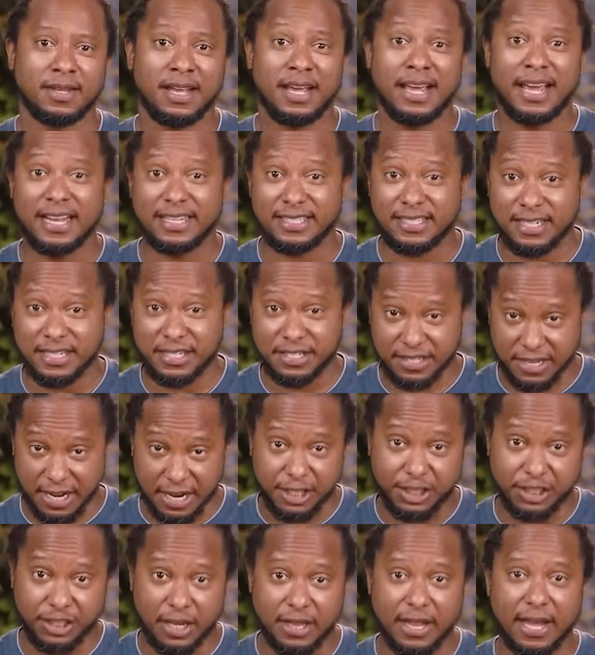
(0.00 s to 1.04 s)
It's
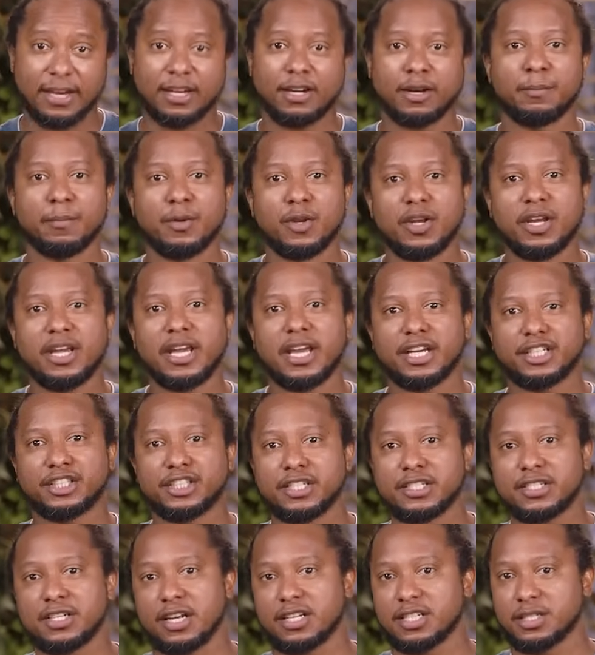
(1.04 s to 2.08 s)
essential that
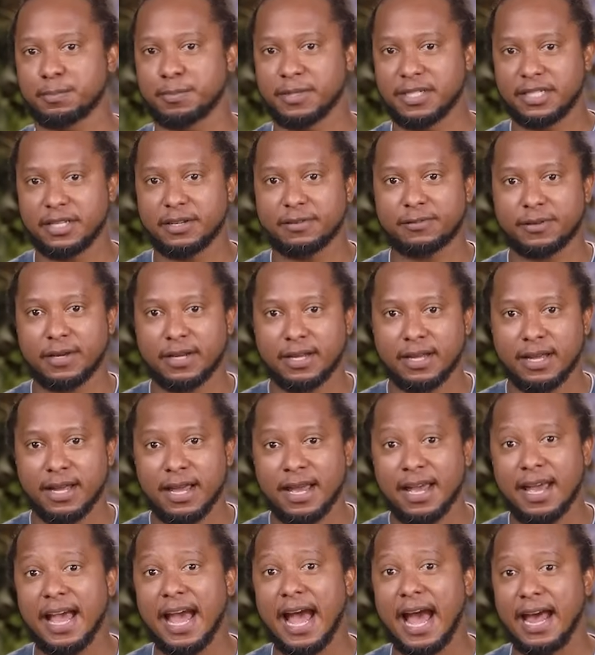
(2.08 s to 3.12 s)
communications are specific
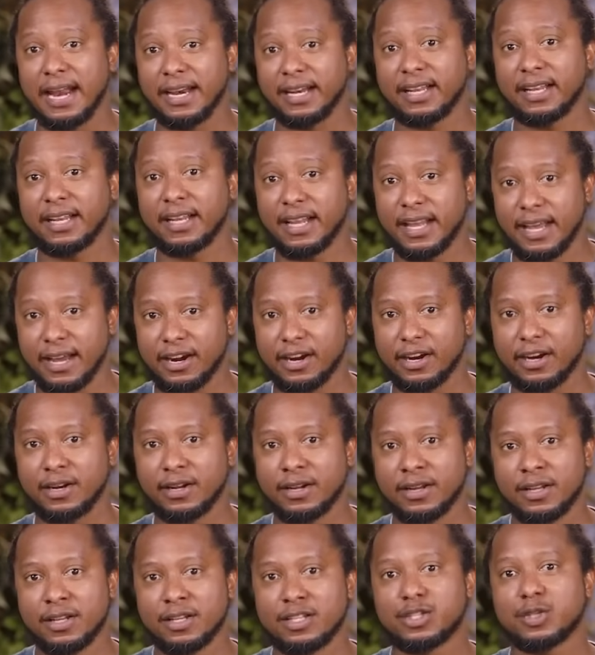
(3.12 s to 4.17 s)
and clear
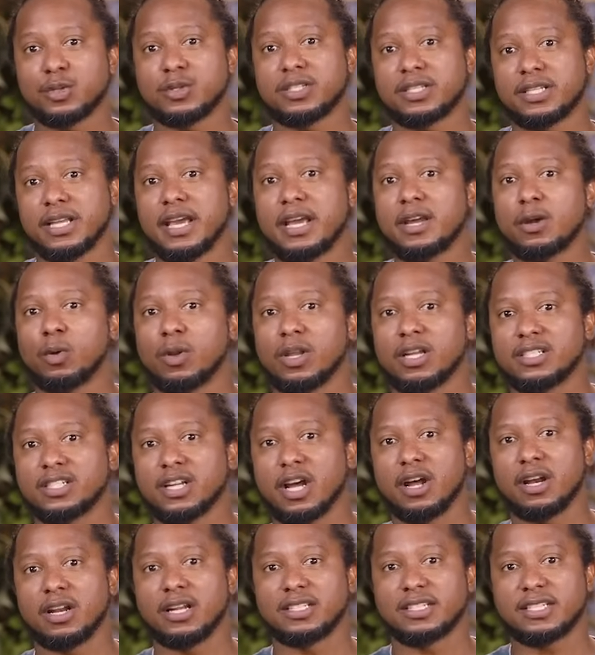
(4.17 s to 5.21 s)
so stakeholders
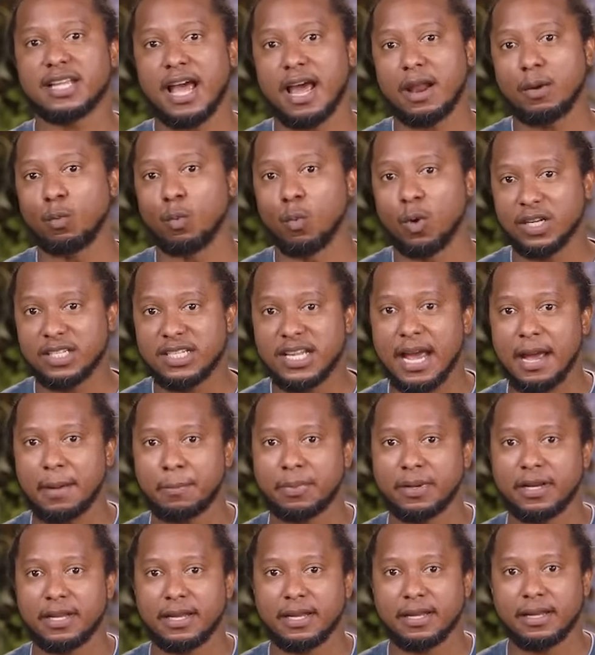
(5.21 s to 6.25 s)
understand what's
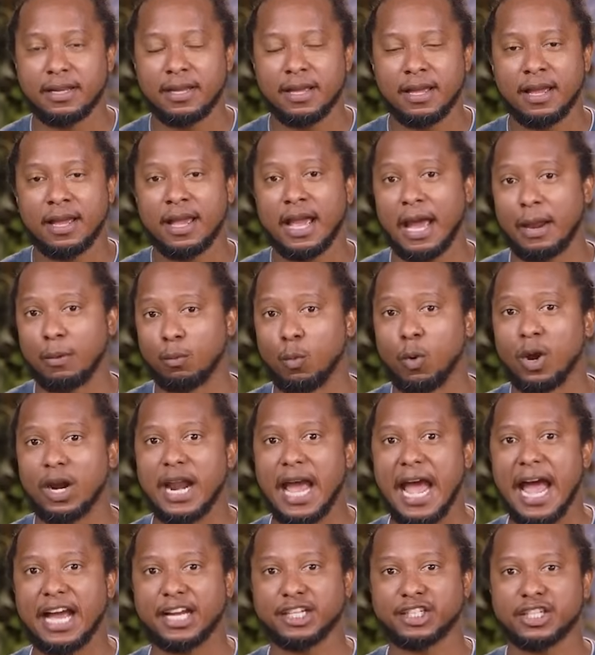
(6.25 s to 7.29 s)
happening and what
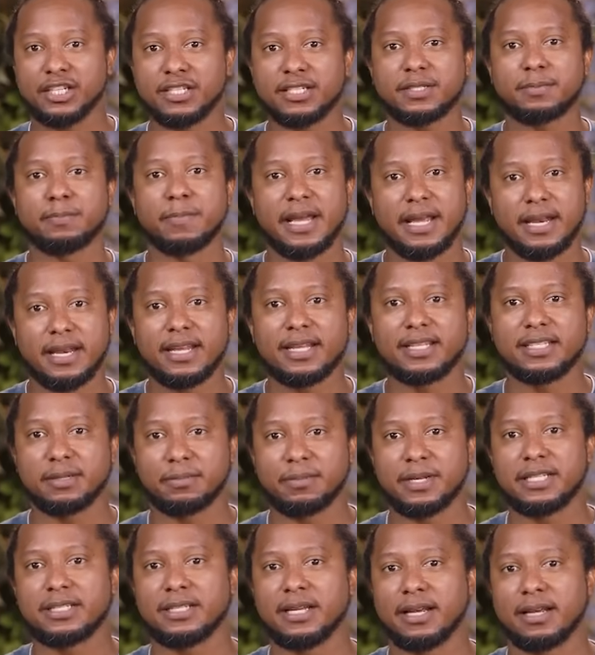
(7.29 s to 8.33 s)
actions may need to
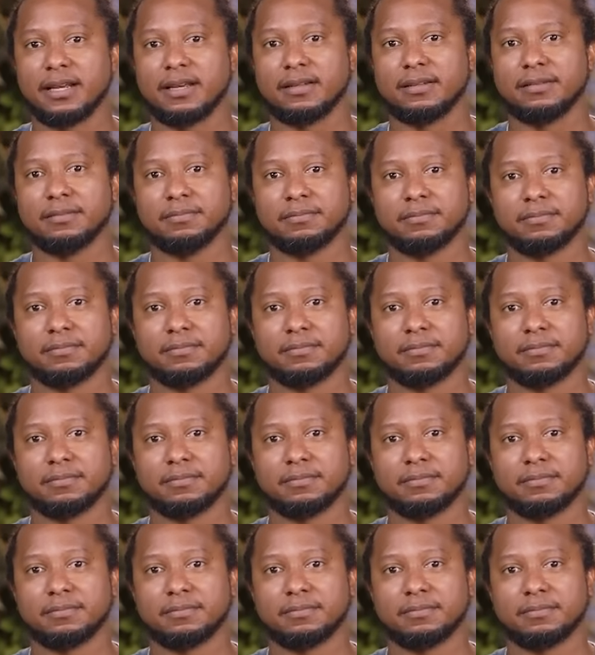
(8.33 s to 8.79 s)
be taken.